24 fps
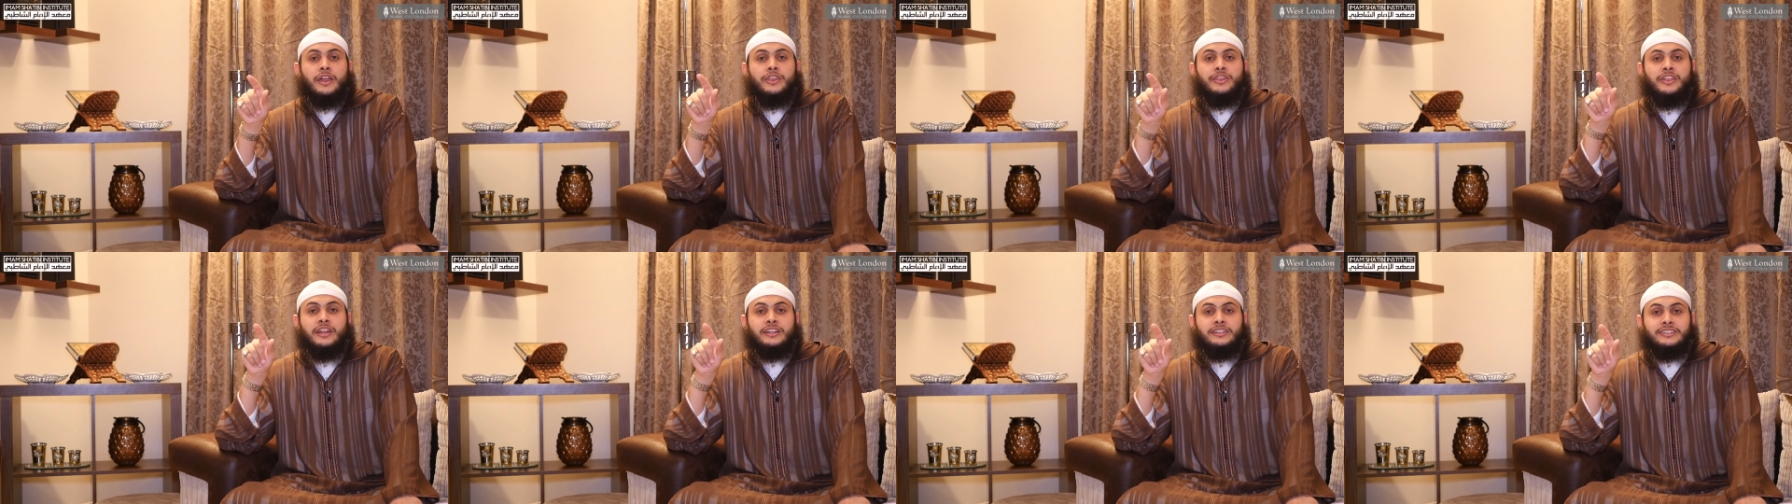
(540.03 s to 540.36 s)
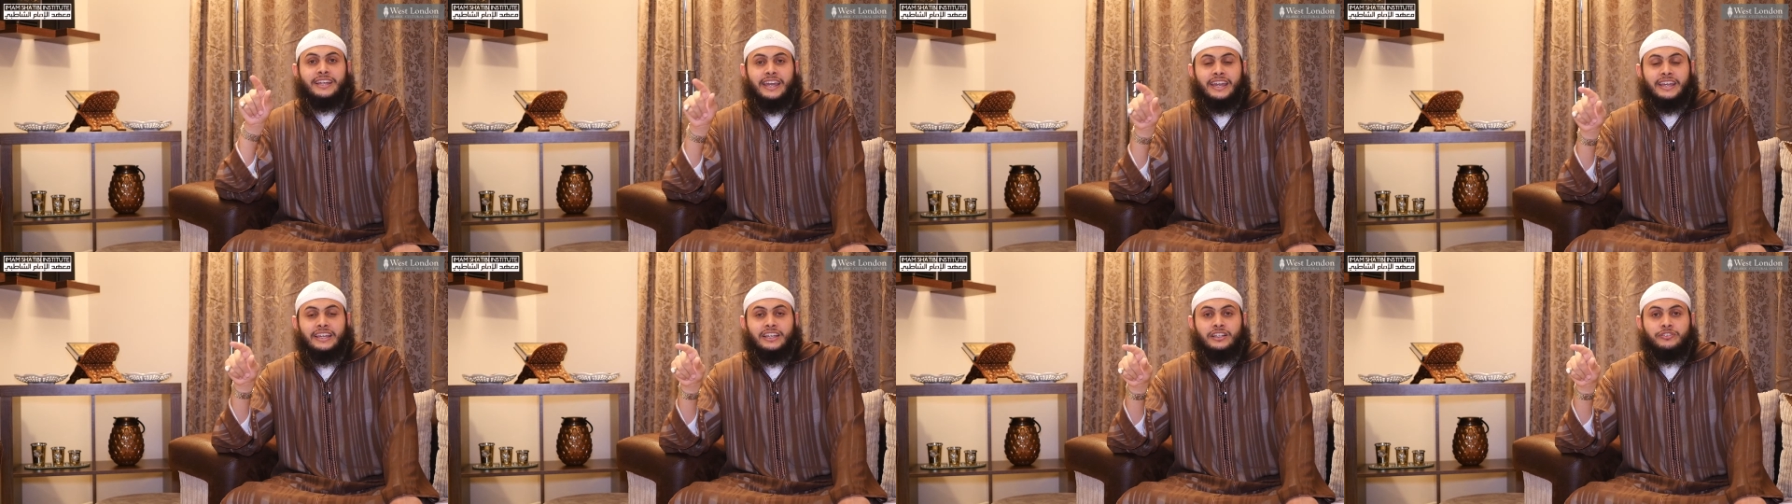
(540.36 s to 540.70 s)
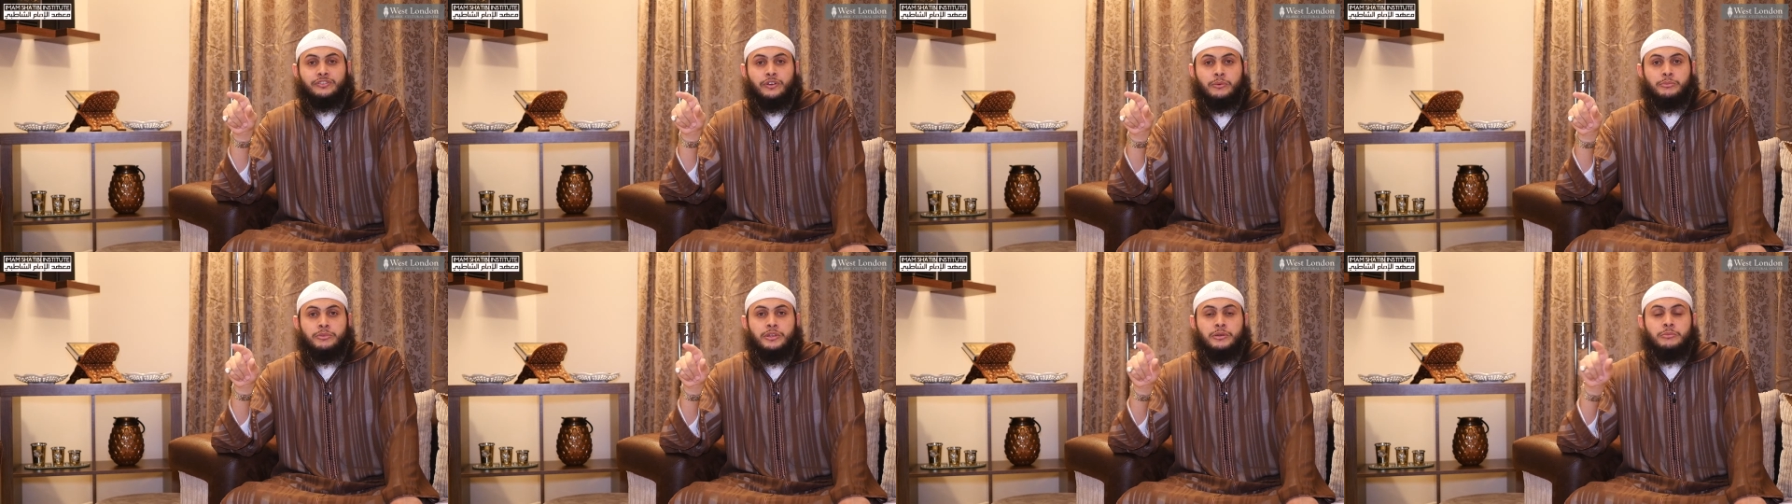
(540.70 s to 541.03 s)
then take it
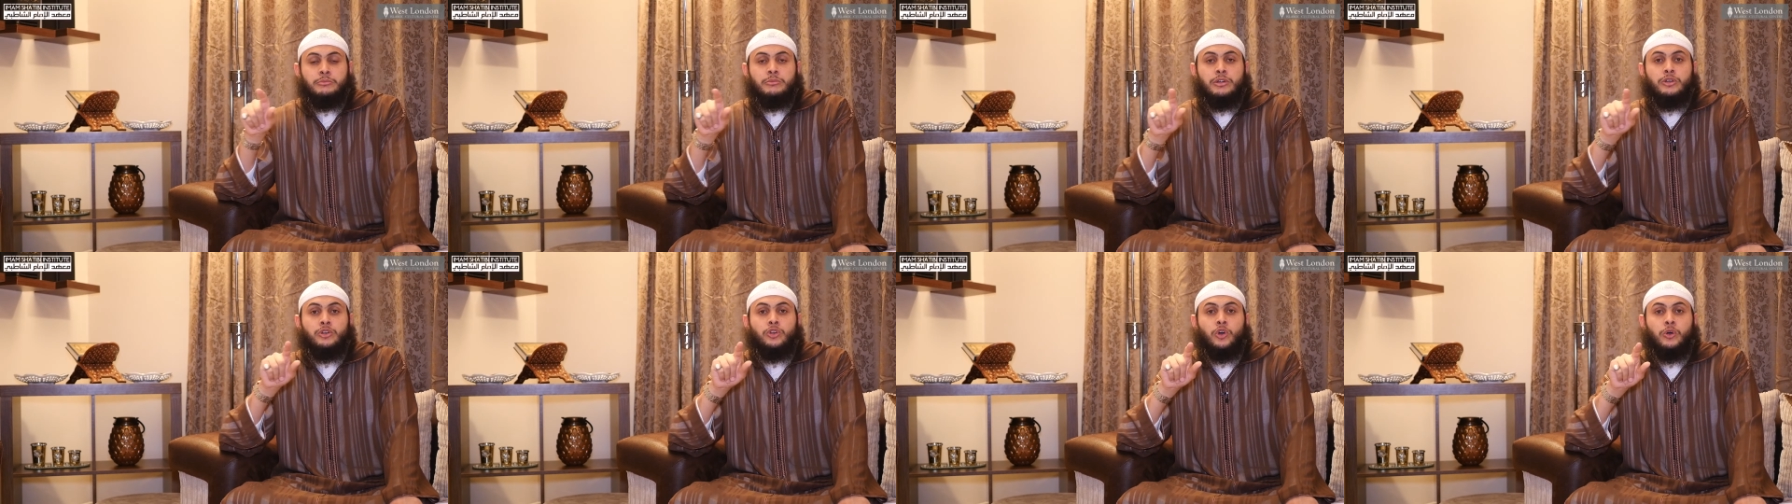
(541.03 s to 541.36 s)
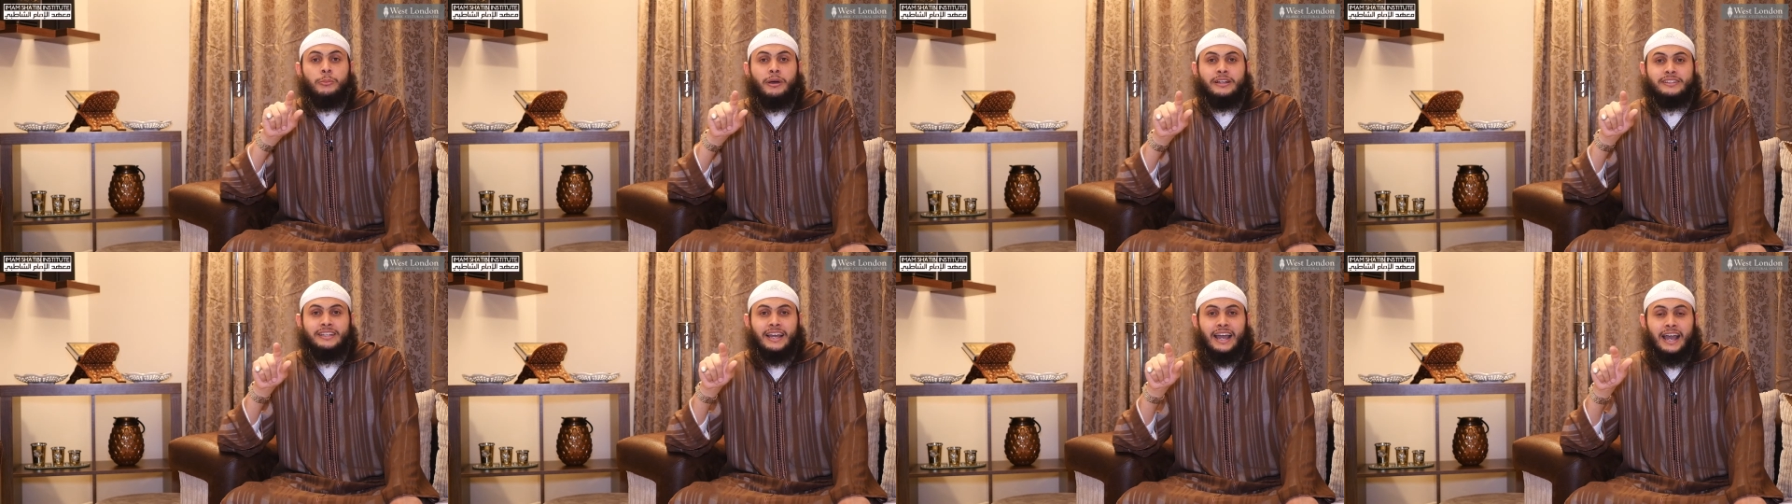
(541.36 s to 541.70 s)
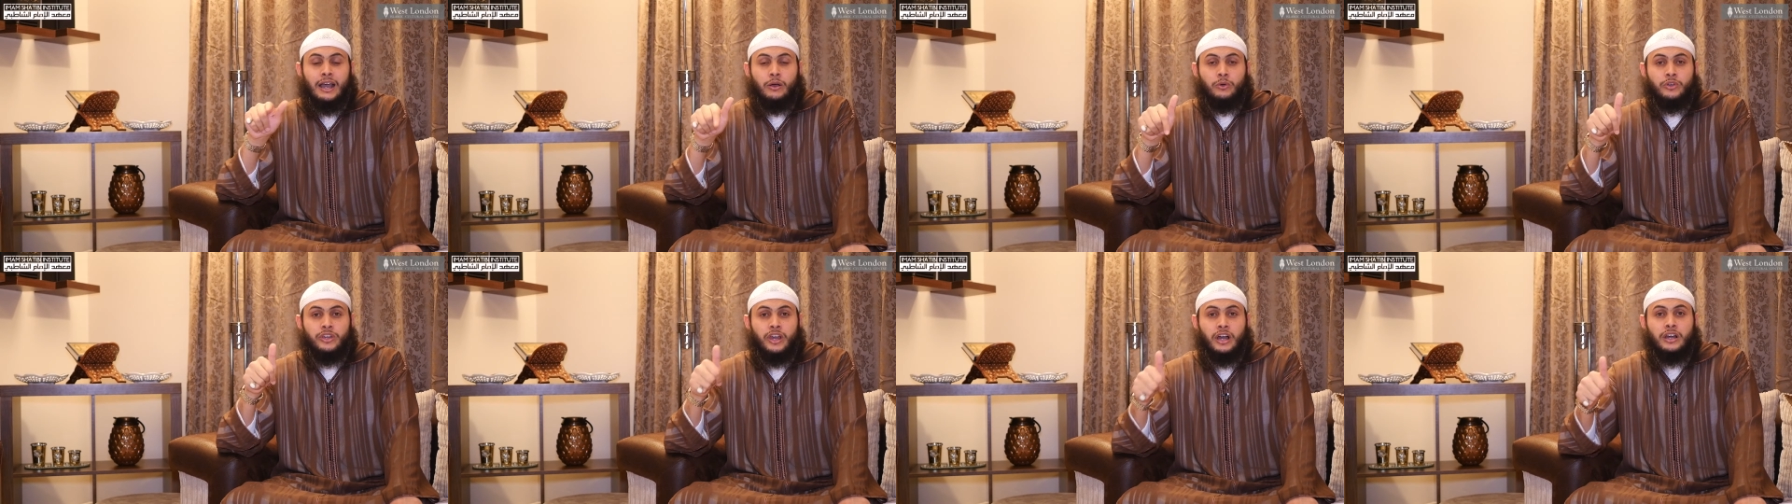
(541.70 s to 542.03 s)
from them no matter
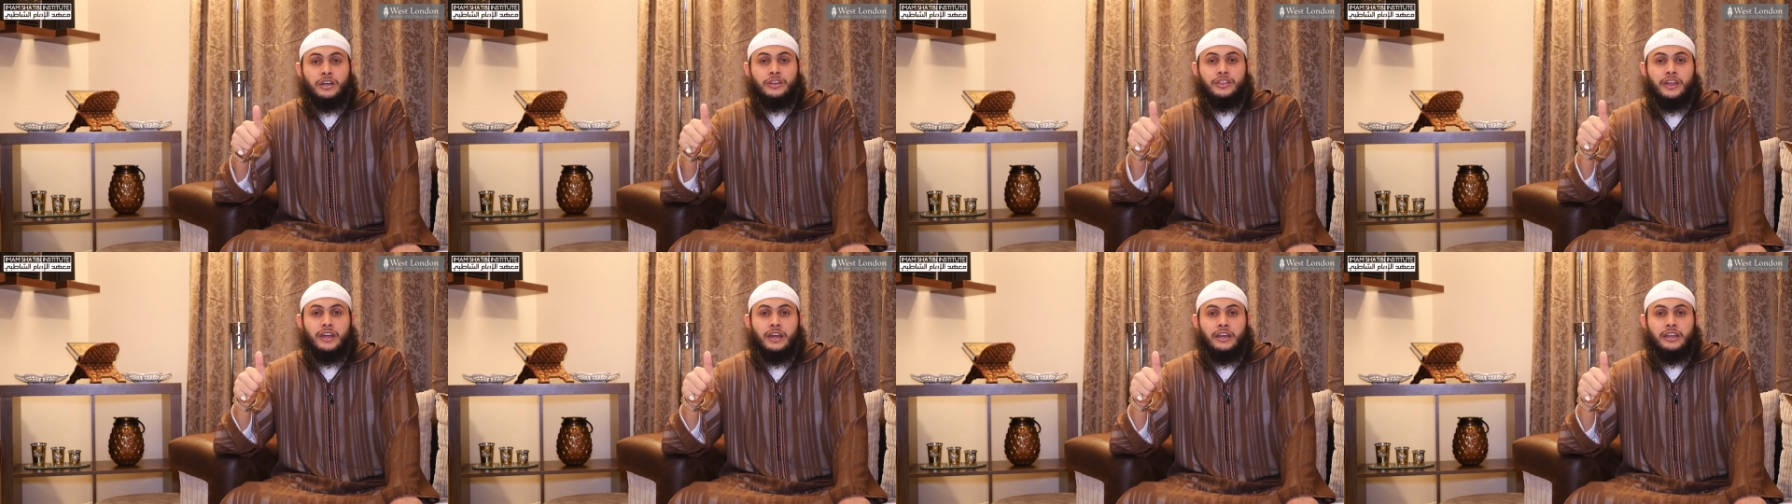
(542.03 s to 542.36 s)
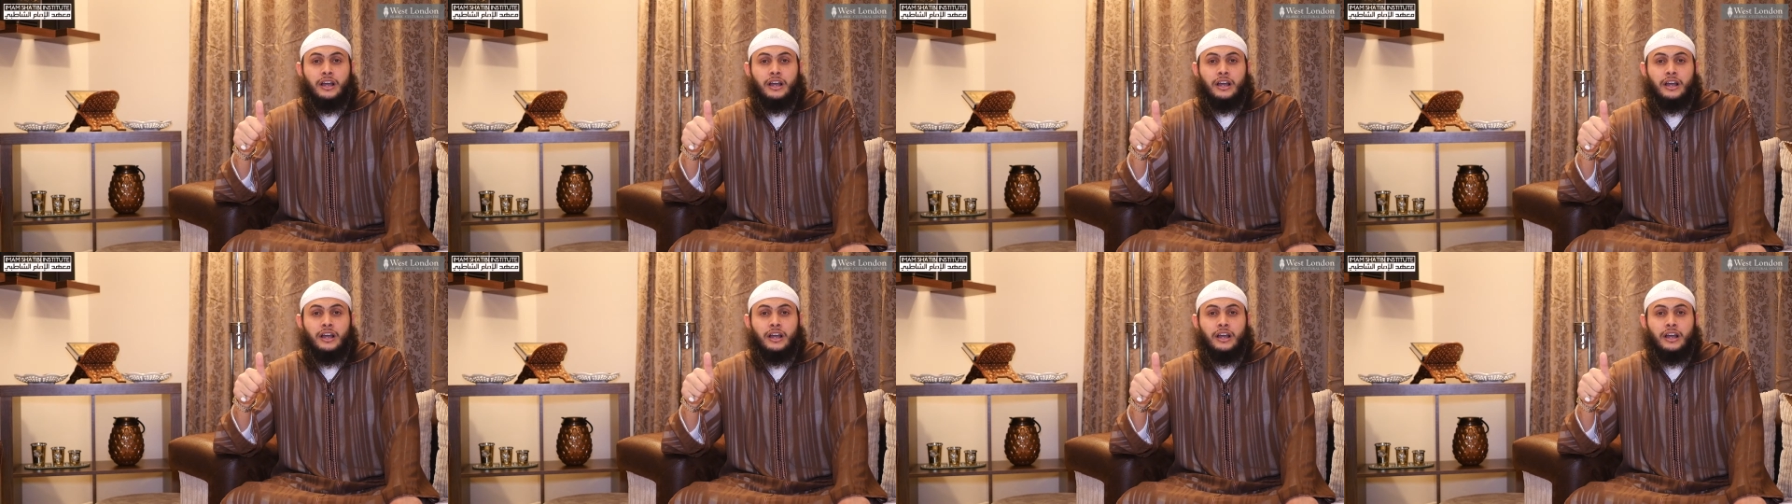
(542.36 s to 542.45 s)
how young they,